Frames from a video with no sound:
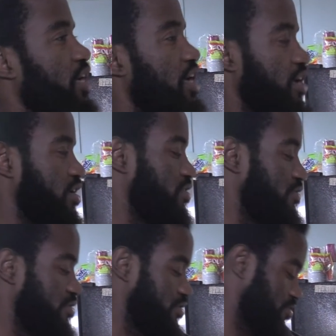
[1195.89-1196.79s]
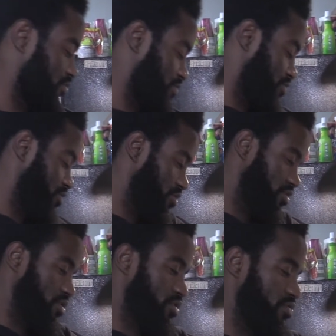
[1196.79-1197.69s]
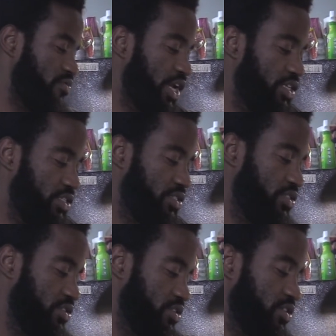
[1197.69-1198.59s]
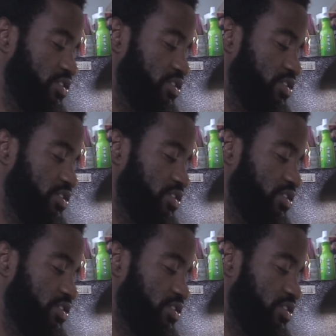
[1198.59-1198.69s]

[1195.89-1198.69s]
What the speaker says: a half for rice to